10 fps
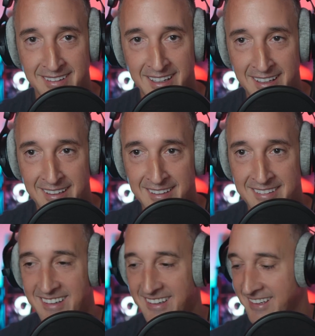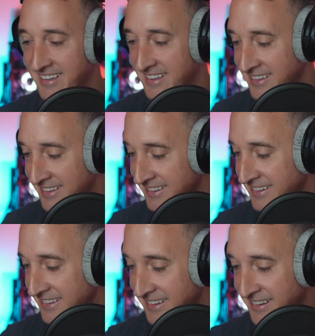And uh,
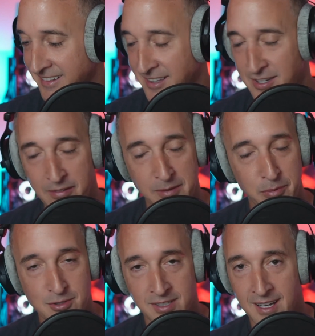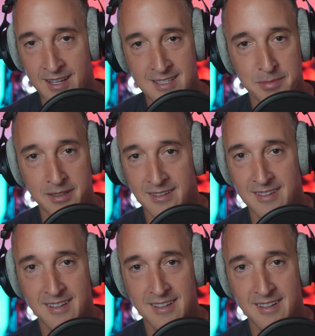there are definitely pros and cons, but